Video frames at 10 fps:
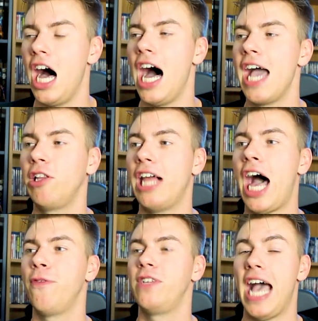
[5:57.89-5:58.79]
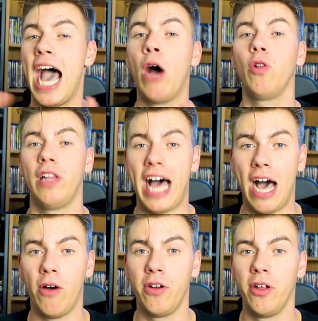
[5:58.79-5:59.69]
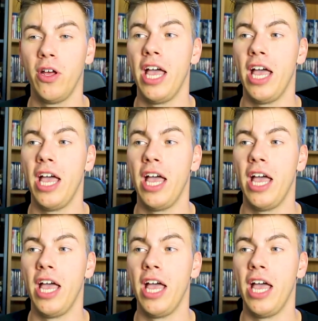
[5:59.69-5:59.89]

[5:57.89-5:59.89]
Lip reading: I laughed out loud.